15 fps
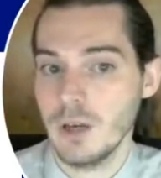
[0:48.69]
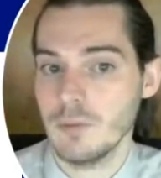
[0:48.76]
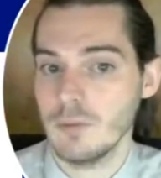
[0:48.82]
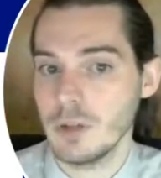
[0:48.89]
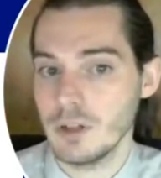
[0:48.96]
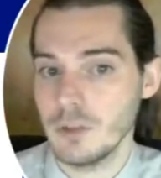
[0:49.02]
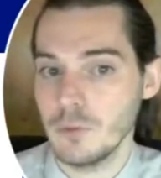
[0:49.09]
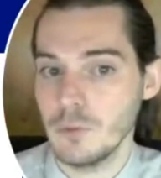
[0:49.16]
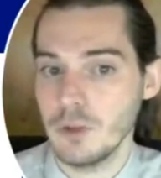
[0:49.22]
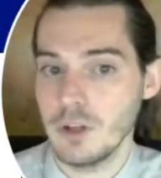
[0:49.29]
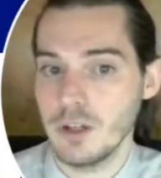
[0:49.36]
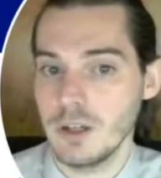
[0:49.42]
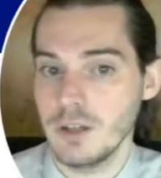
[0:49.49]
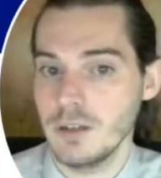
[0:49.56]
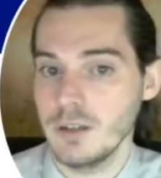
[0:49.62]
by
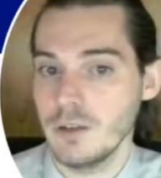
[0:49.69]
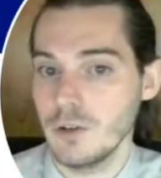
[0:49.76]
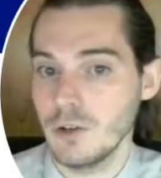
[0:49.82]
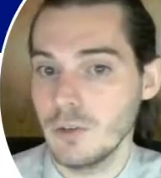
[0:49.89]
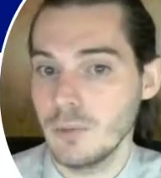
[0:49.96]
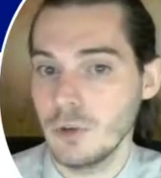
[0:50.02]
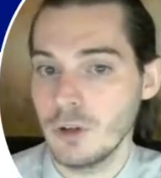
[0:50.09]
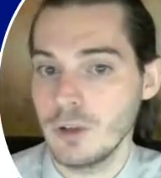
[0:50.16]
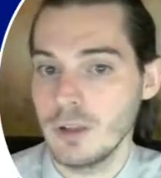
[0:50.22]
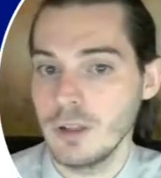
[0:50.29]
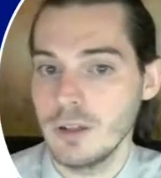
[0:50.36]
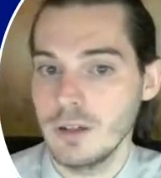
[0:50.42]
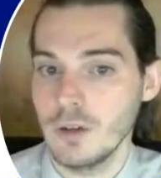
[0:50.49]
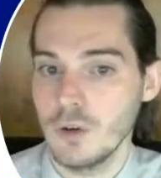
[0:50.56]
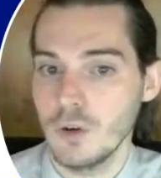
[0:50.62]
communicating
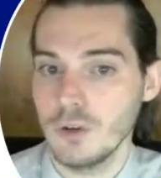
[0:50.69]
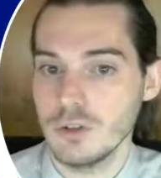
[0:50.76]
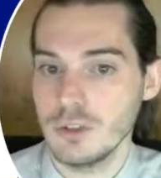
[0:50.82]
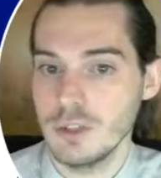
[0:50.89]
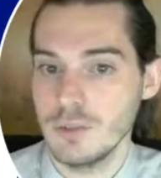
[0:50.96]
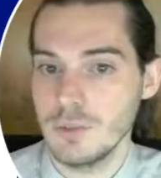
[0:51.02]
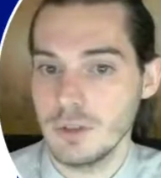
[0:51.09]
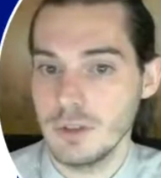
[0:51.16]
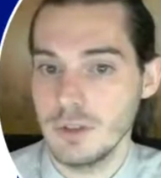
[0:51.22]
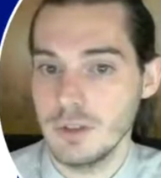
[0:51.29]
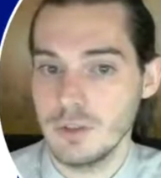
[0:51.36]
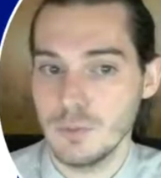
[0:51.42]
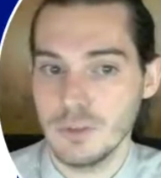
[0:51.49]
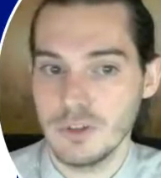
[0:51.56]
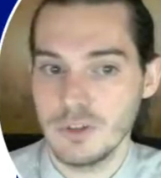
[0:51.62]
collaboratively all ships
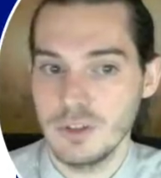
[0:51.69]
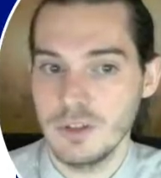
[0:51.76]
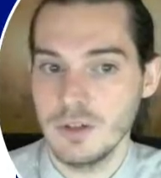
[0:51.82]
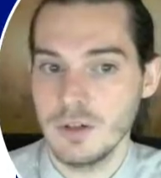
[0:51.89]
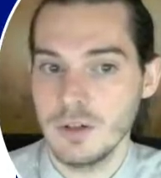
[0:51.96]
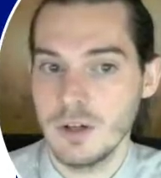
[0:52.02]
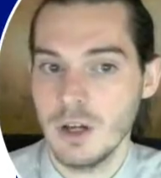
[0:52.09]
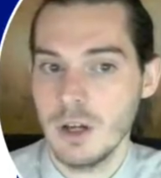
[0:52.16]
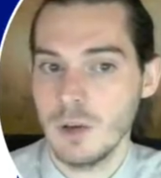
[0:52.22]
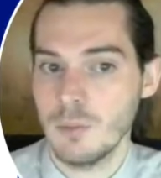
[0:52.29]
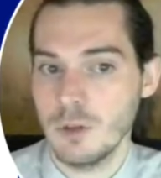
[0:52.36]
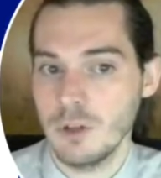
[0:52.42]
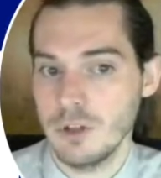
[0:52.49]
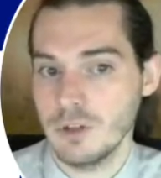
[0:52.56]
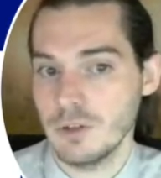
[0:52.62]
its position,
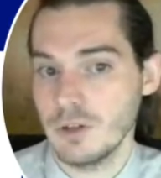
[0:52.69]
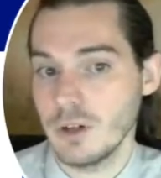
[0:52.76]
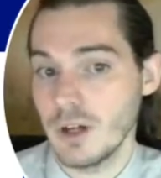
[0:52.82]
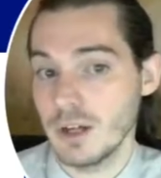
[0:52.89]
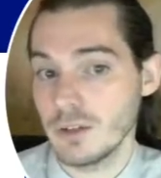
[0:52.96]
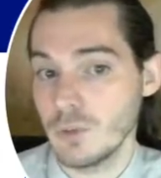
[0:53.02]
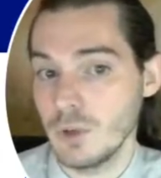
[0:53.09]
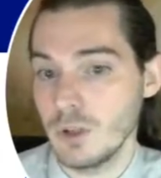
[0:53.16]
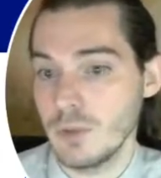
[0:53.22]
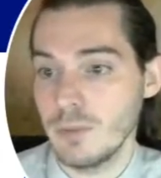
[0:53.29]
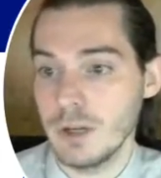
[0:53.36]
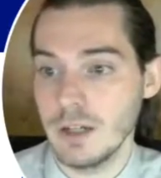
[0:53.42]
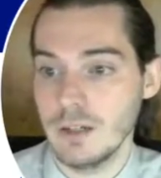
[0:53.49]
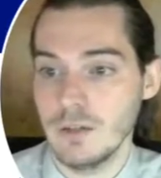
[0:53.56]
monitored as well by